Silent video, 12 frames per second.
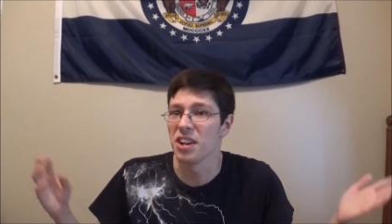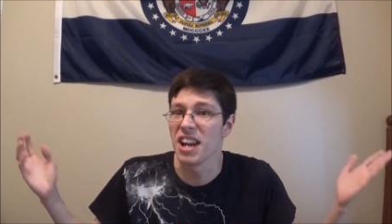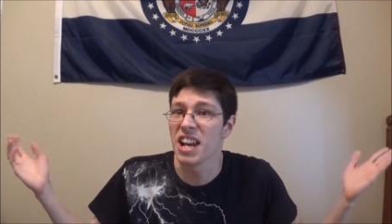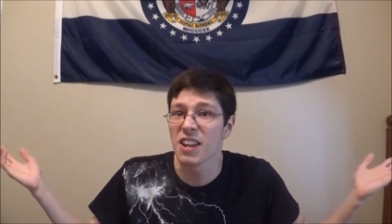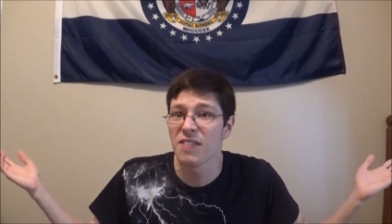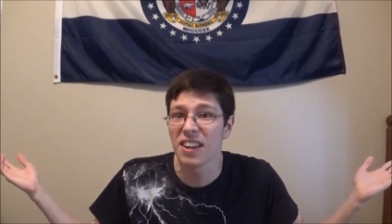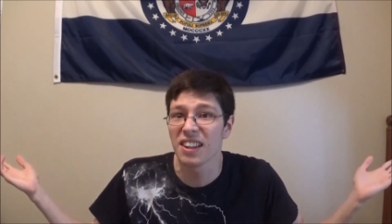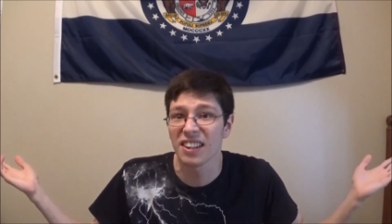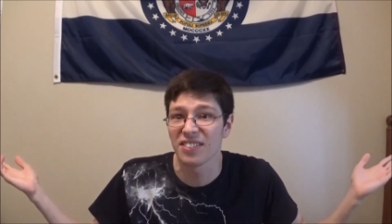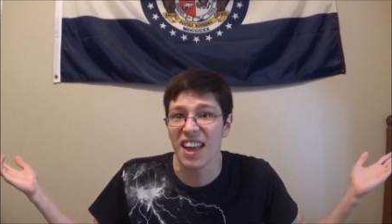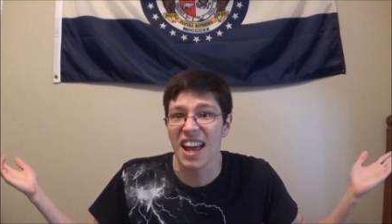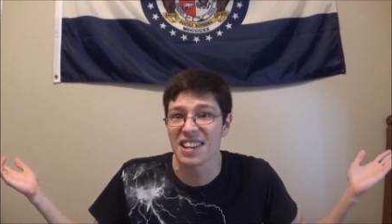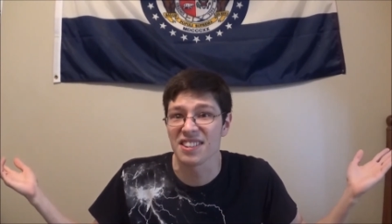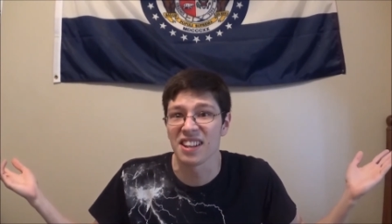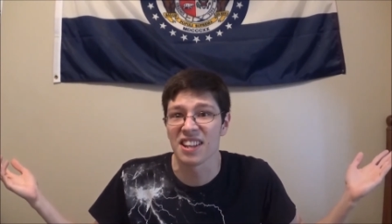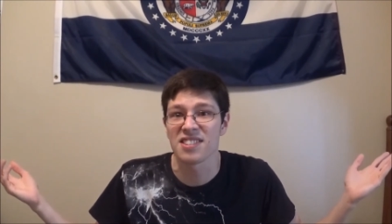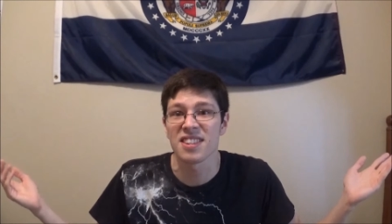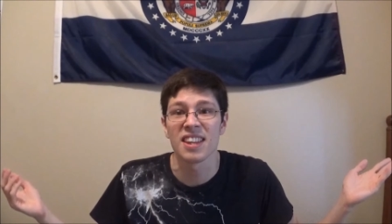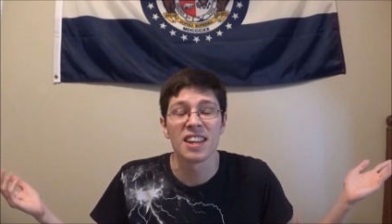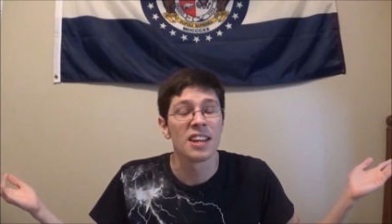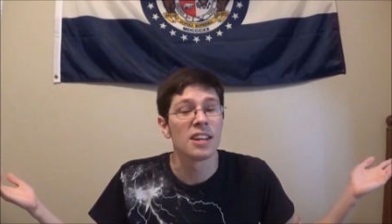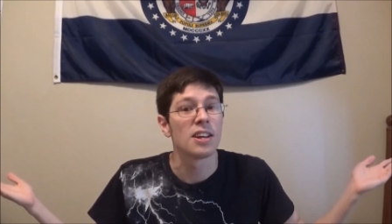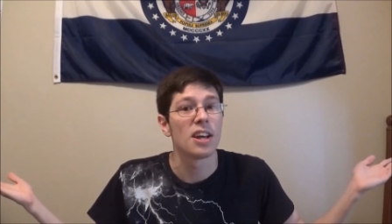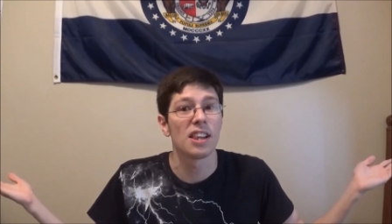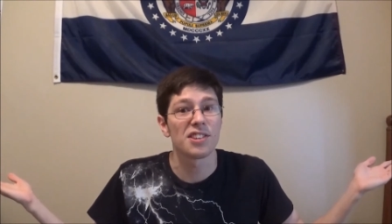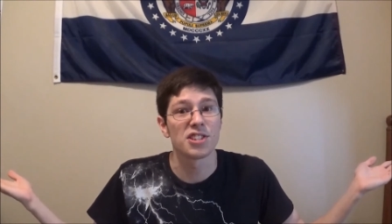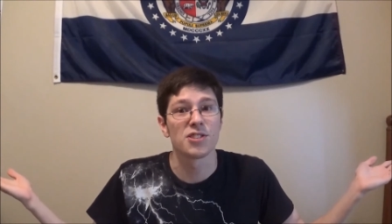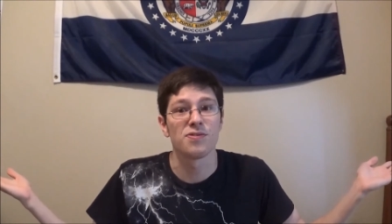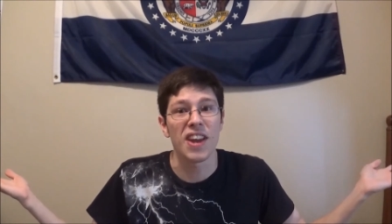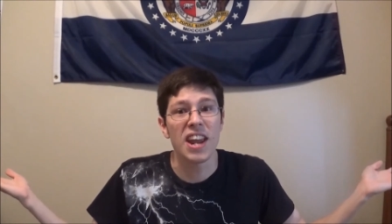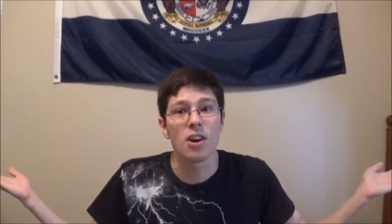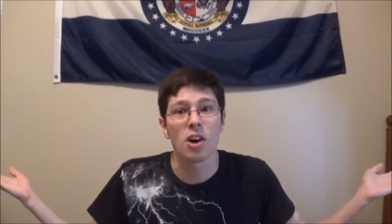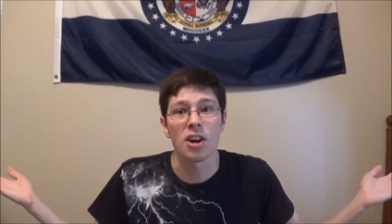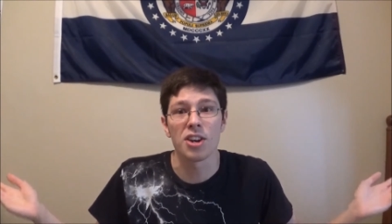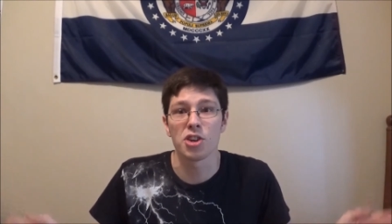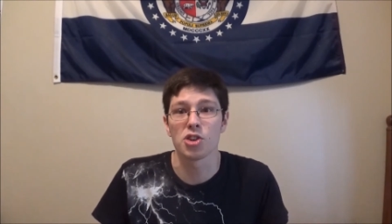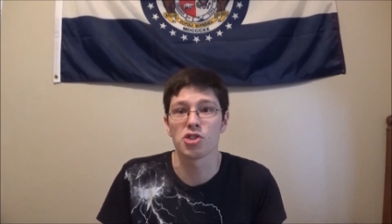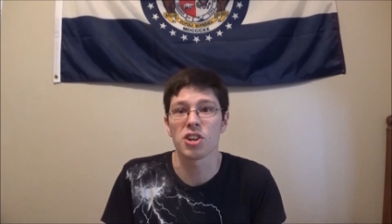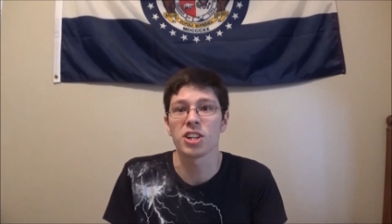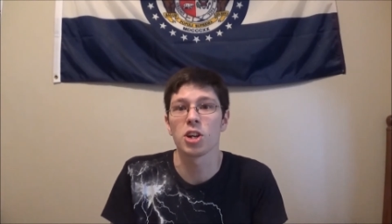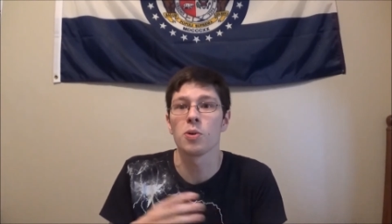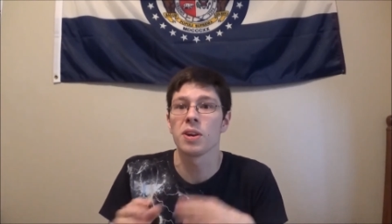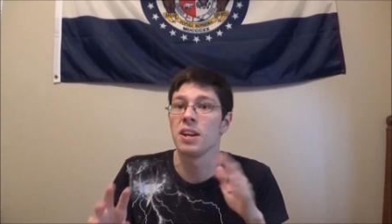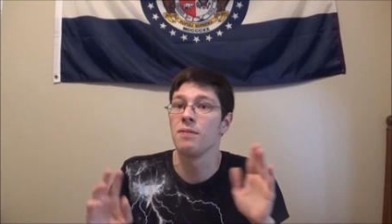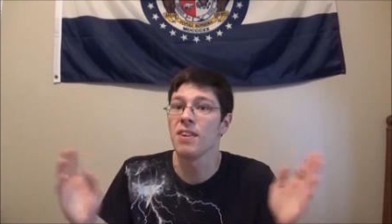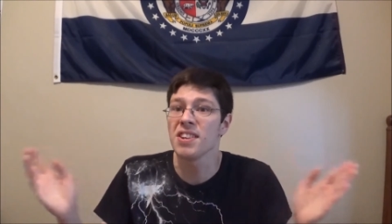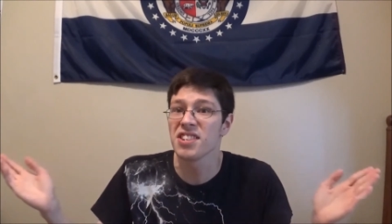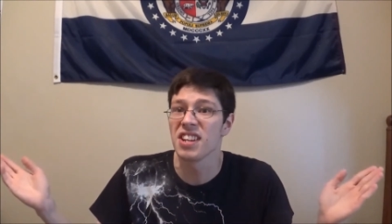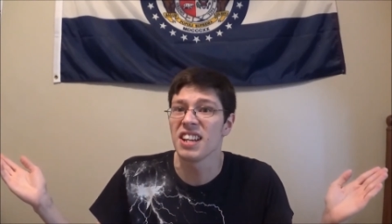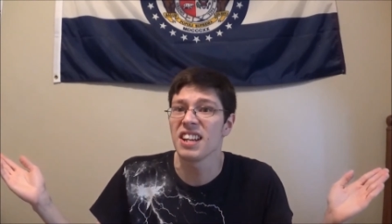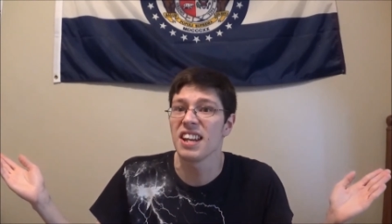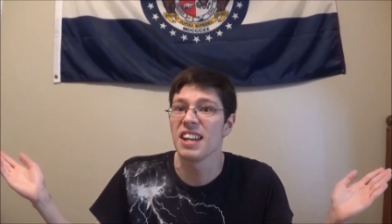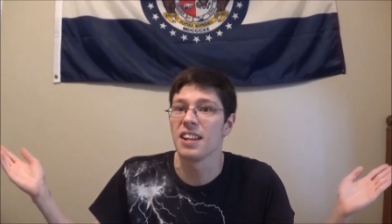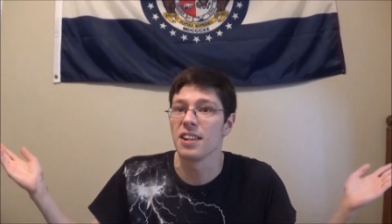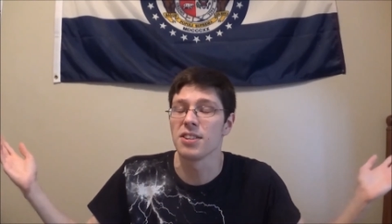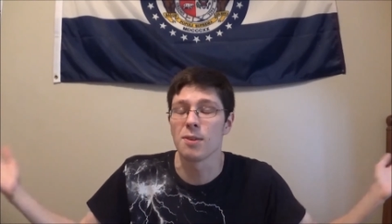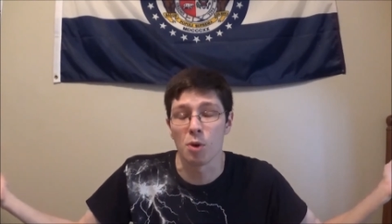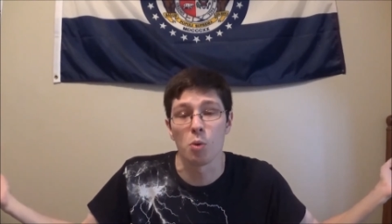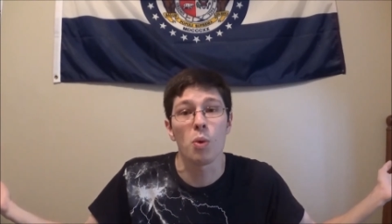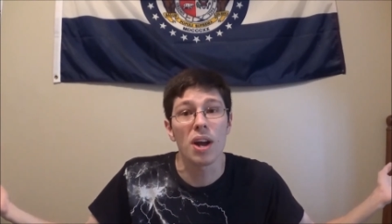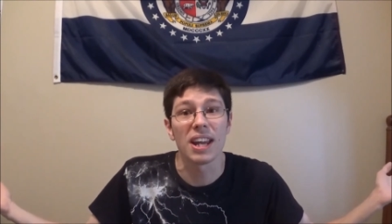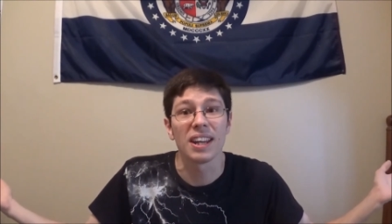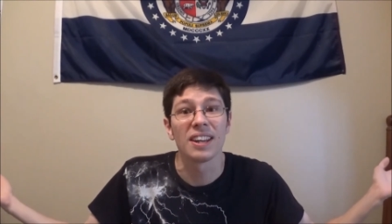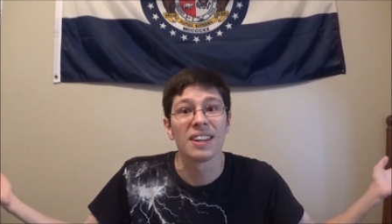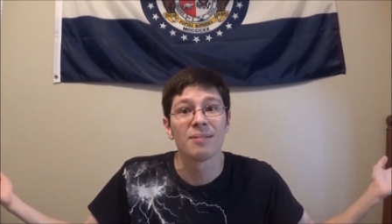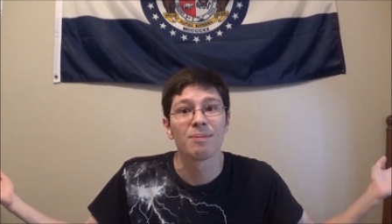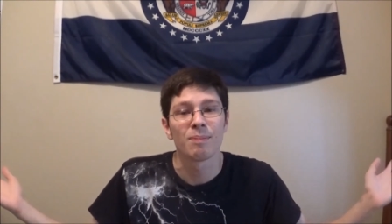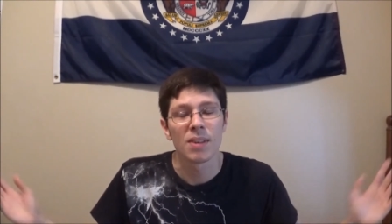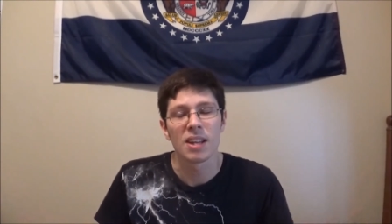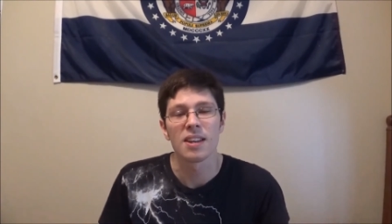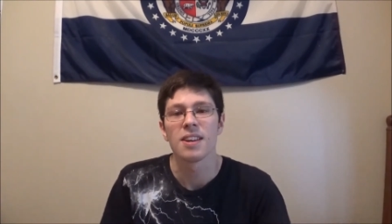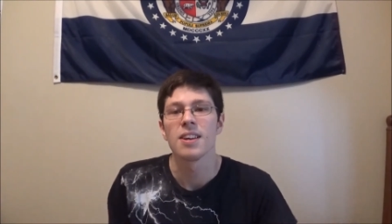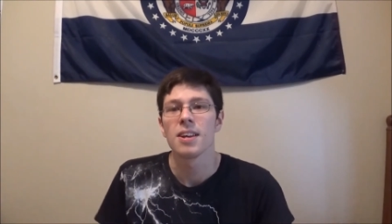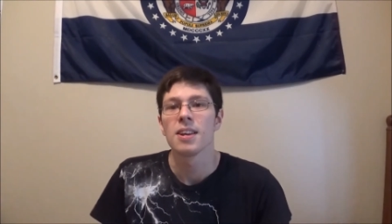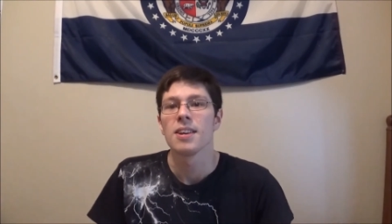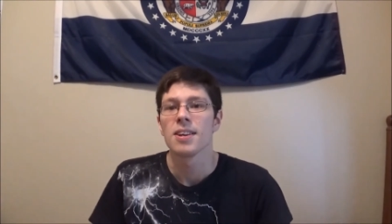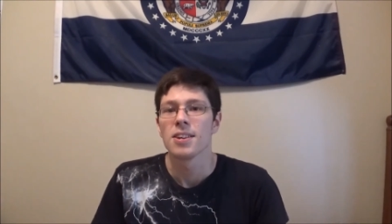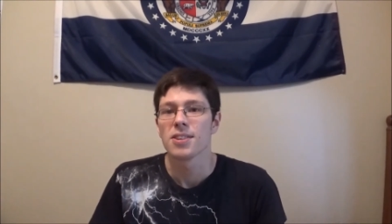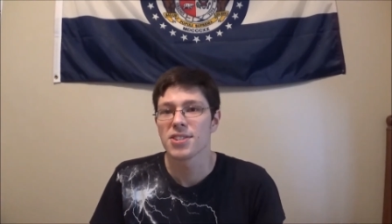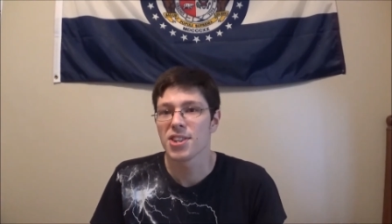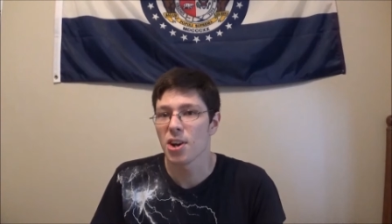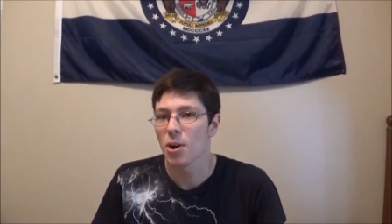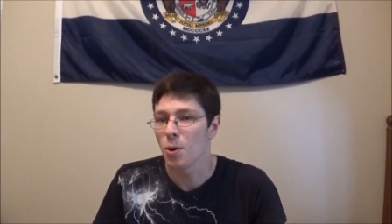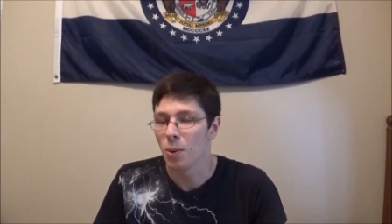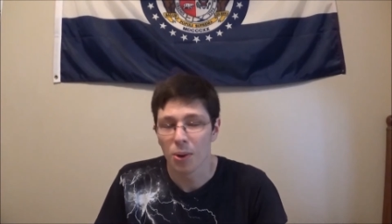anything like that, unless unless it's fan art and you're trying to go and invent it in a different way. So